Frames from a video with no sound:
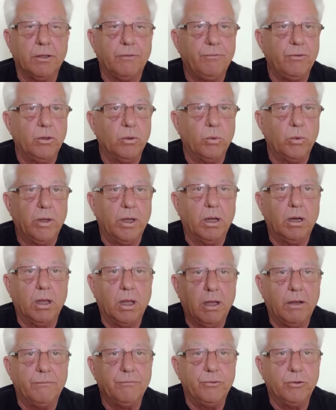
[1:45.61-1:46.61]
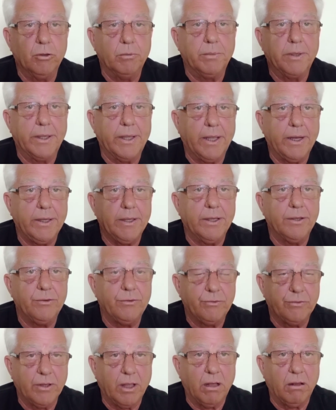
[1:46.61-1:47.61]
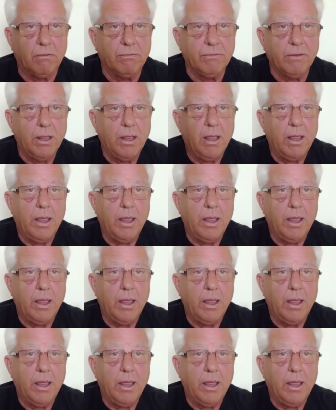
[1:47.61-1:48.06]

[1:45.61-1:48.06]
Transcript: if you will, of Dumaguete itself.